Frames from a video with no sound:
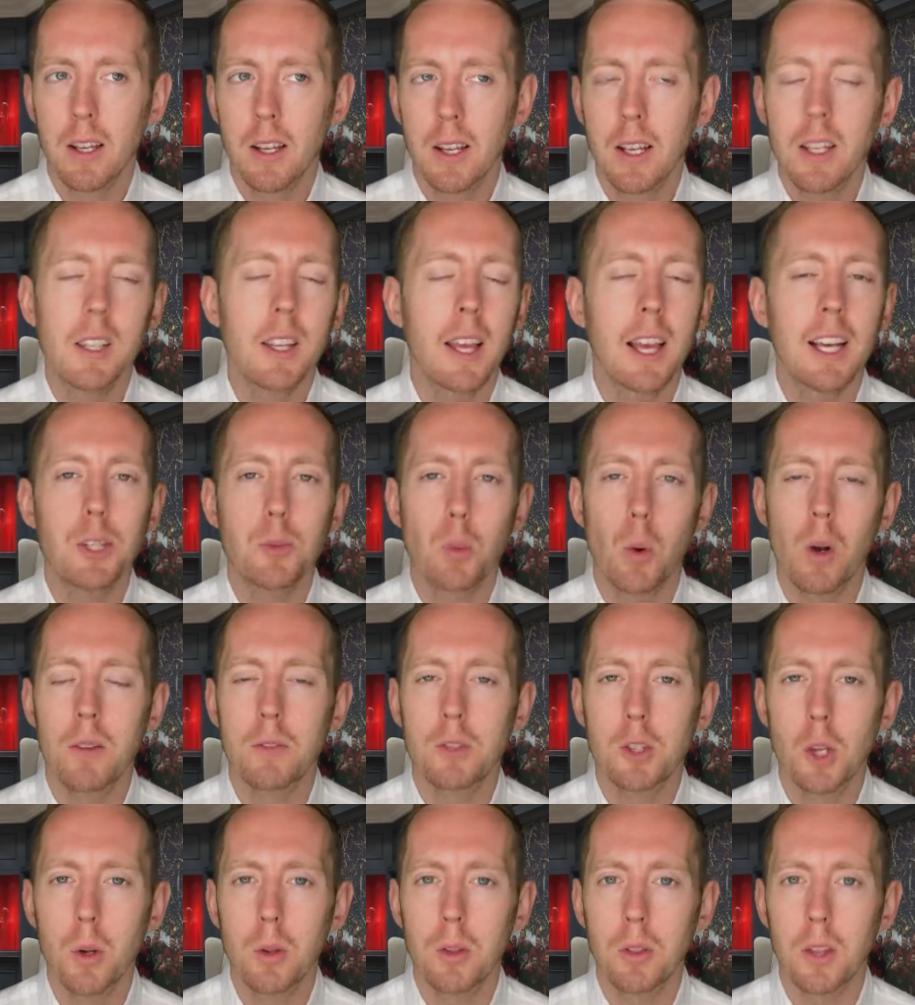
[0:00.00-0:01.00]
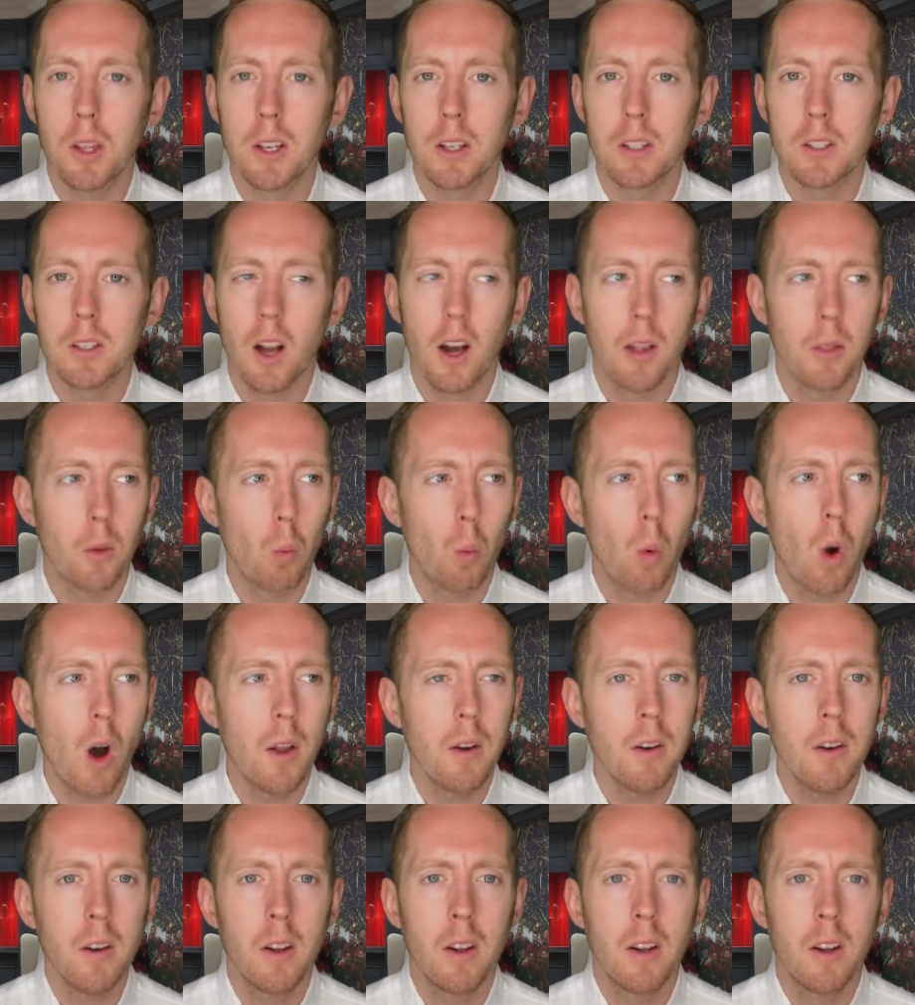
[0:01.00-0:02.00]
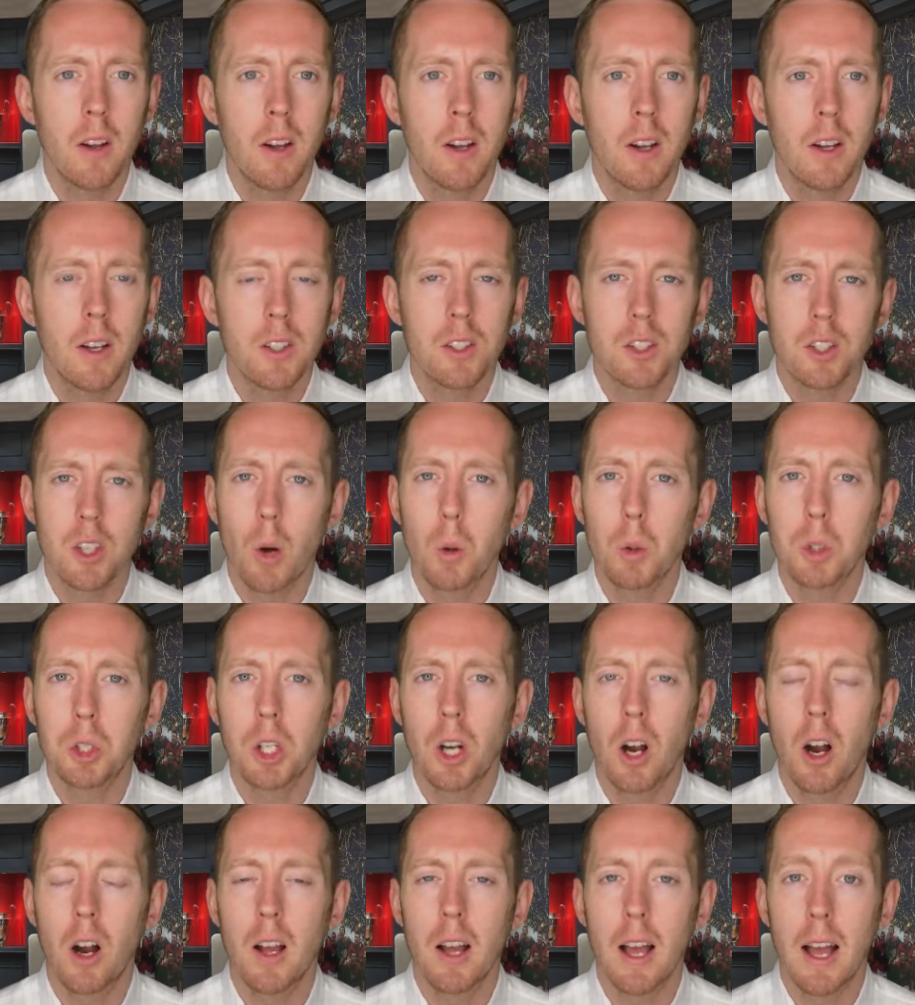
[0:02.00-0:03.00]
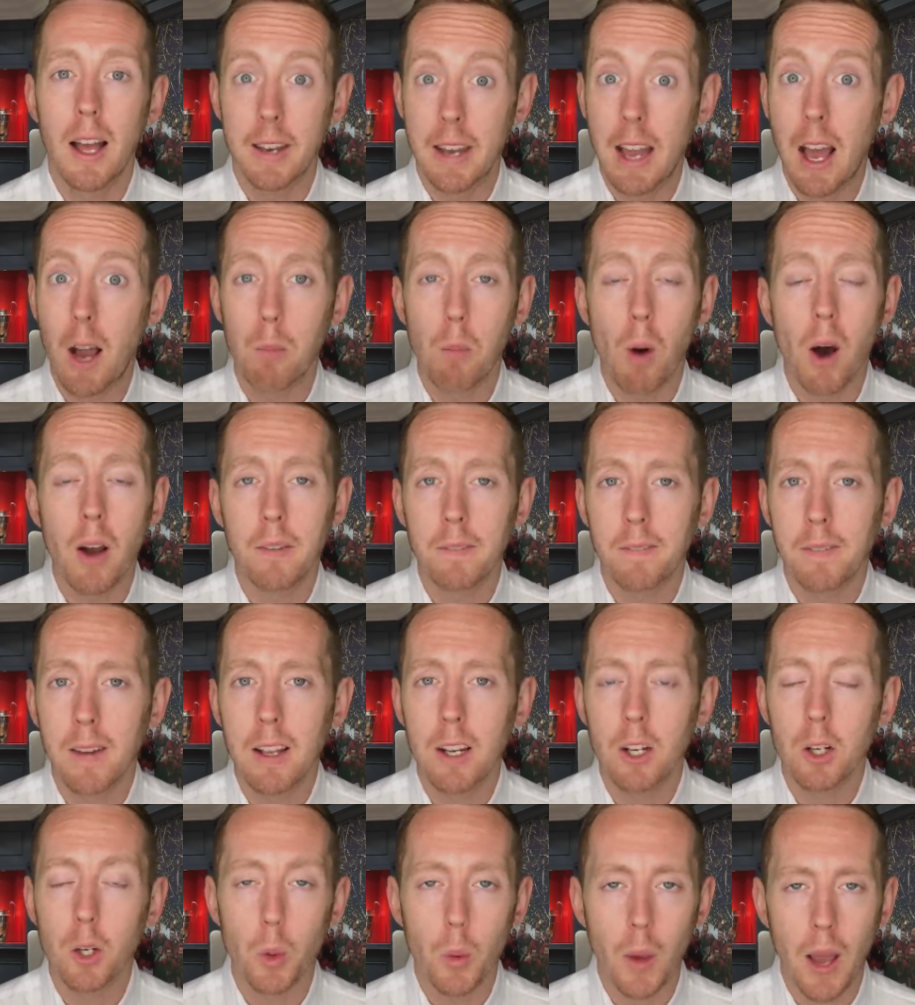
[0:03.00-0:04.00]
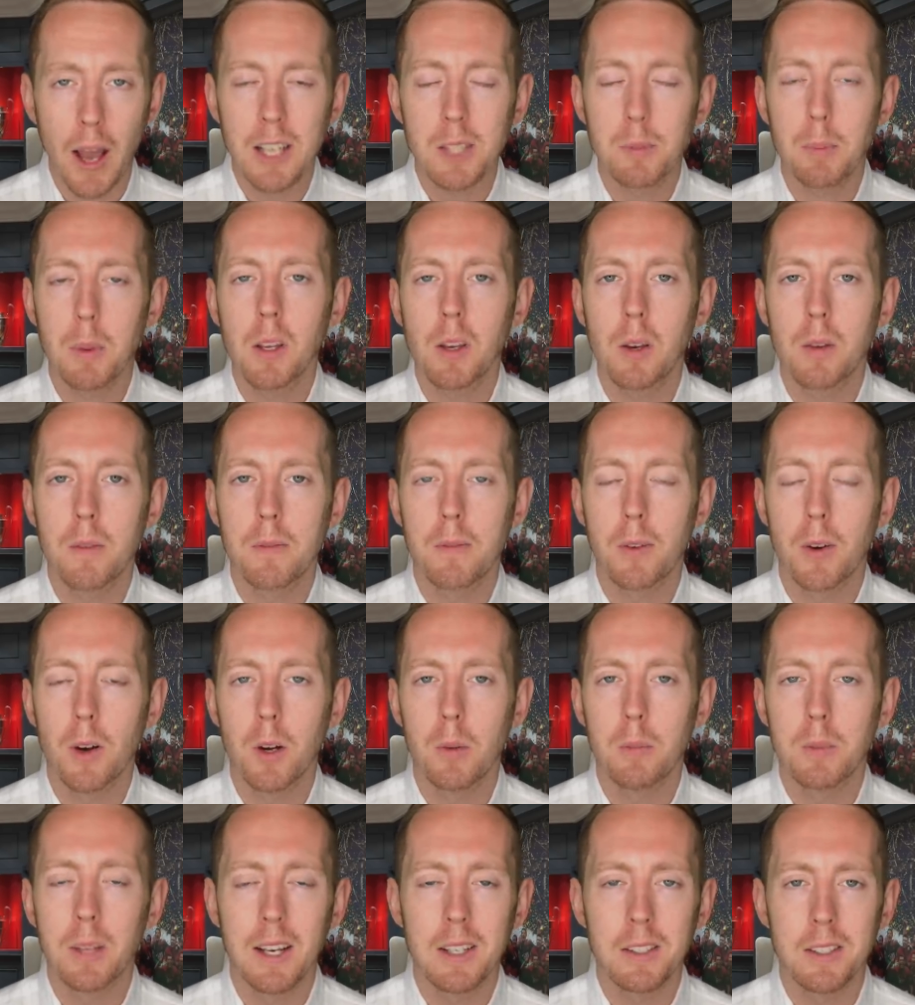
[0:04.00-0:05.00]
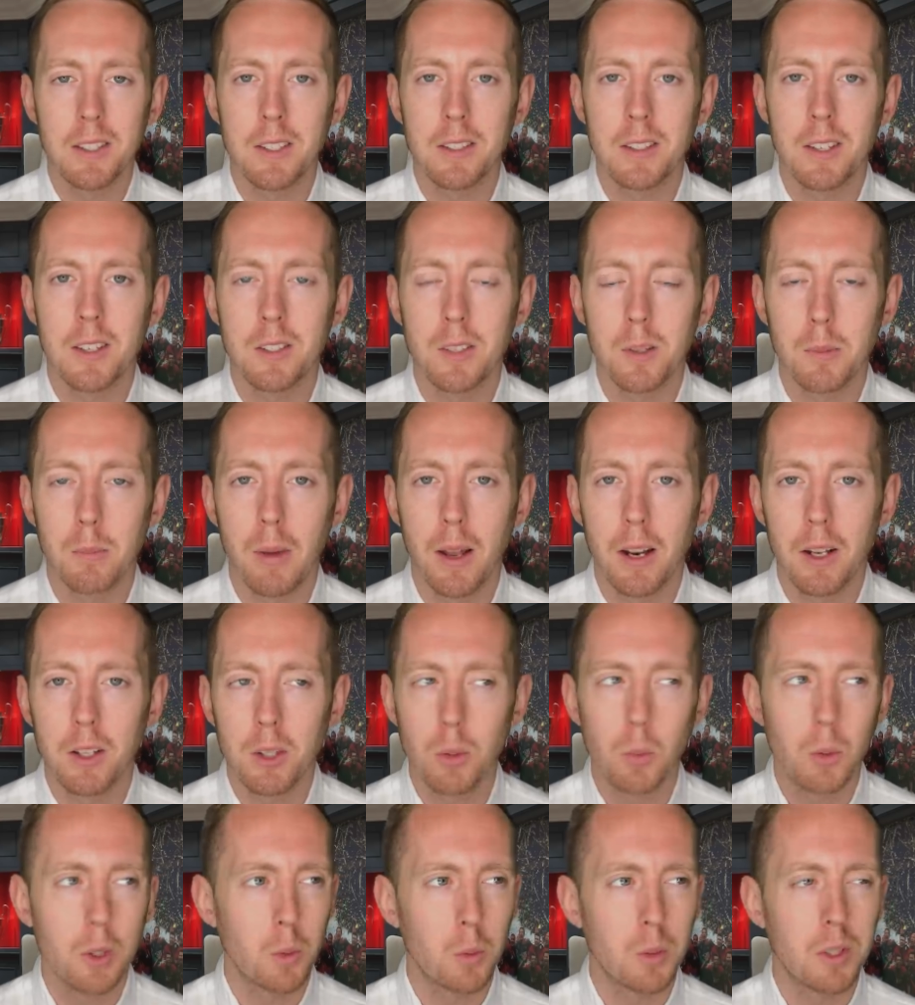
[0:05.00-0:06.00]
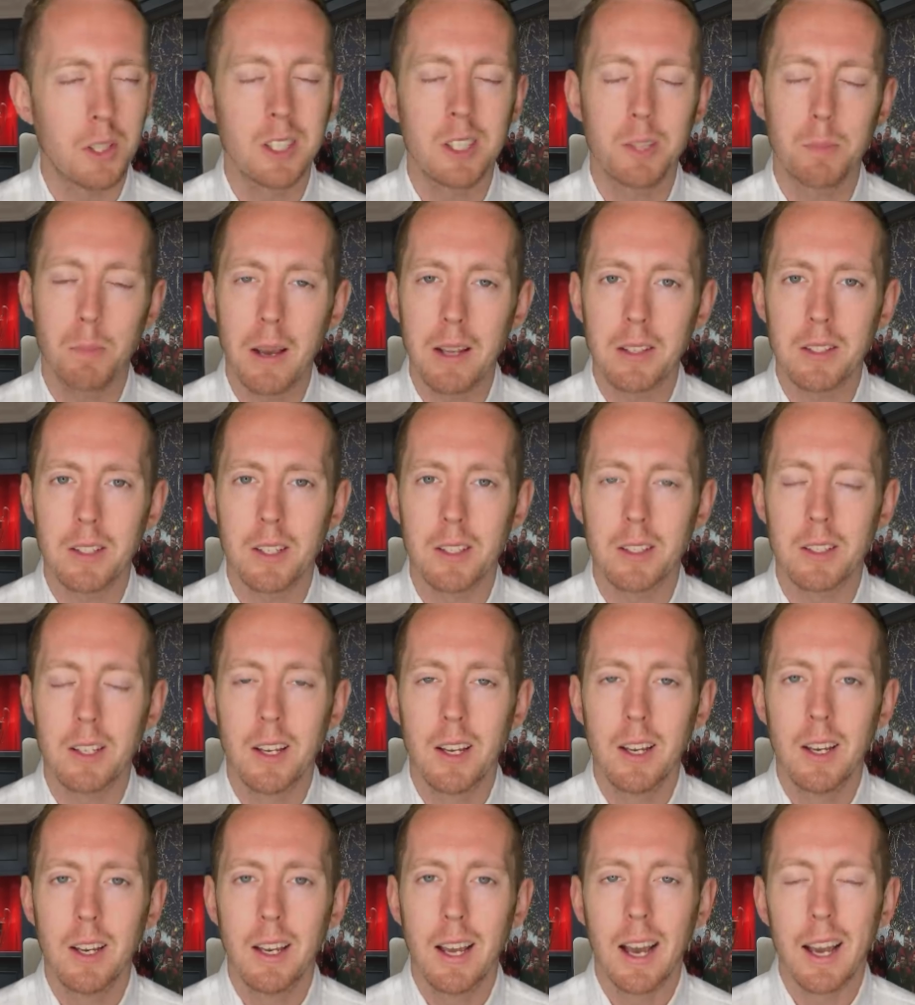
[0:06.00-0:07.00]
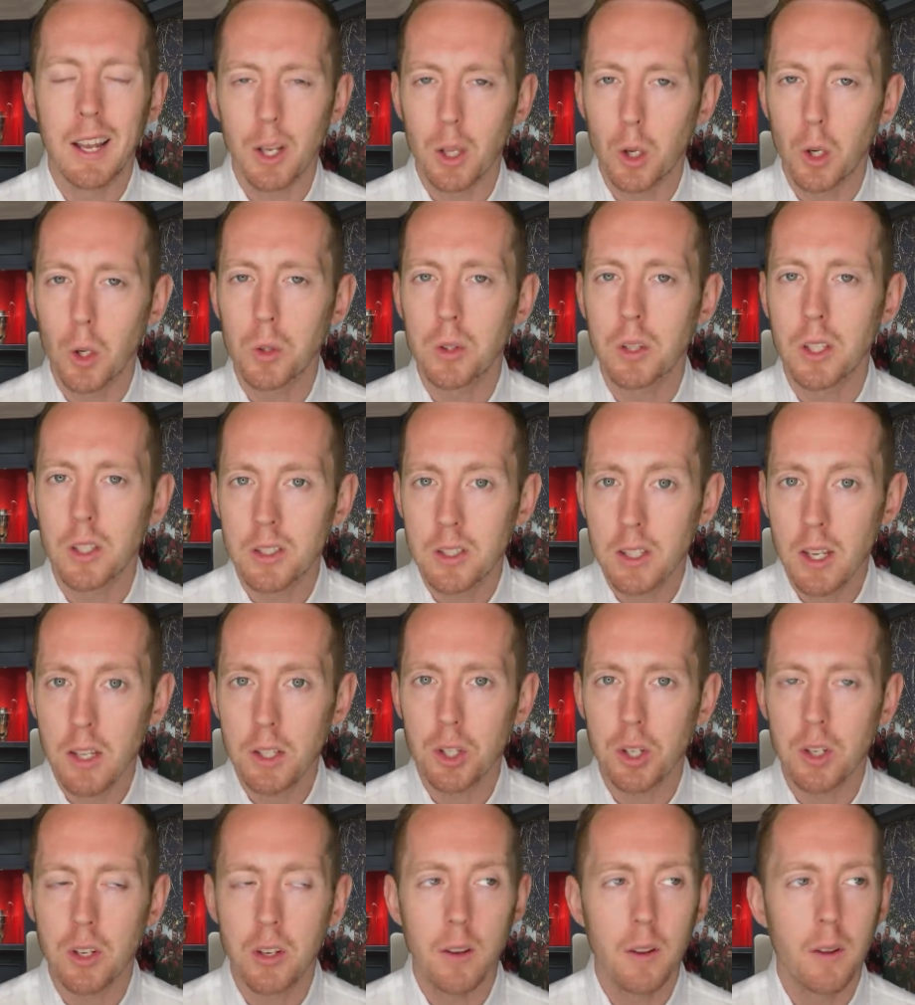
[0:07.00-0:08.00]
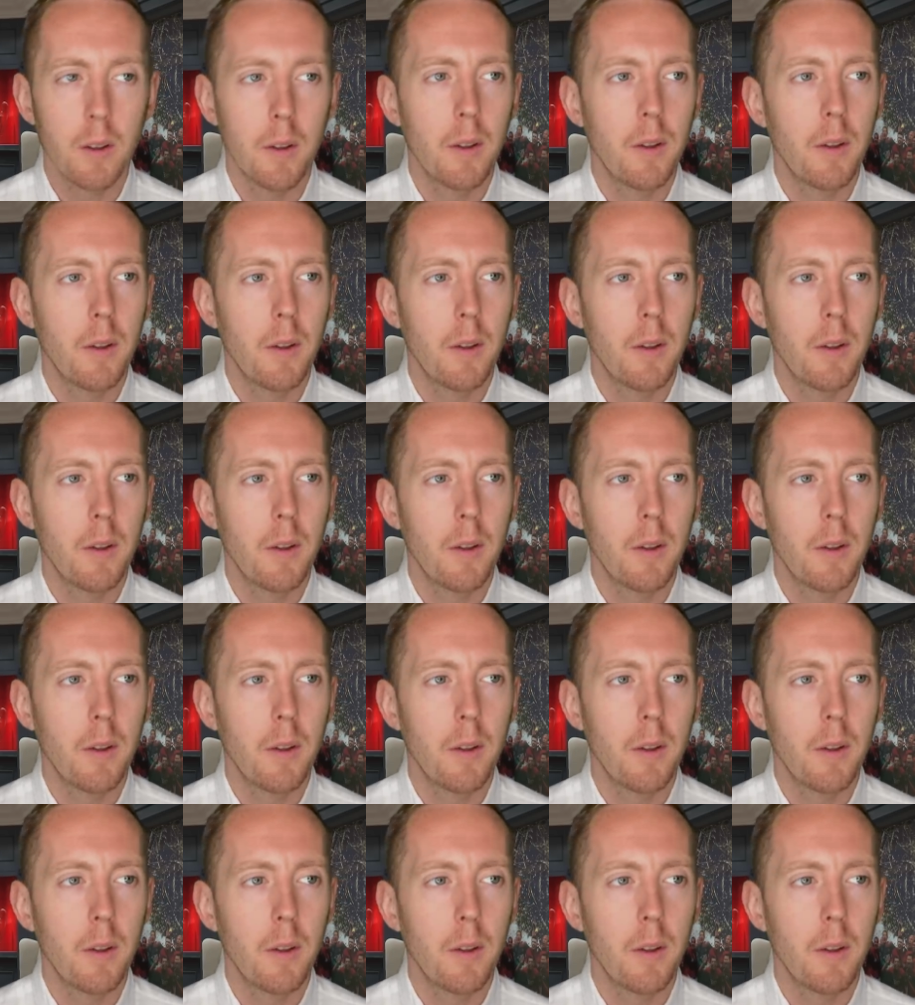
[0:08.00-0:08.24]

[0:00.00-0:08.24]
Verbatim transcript: Indicates one of two things. Either one, Solskjaer and now Mike Phelan, who has been confirmed as the assistant manager, which was expected and a good decision,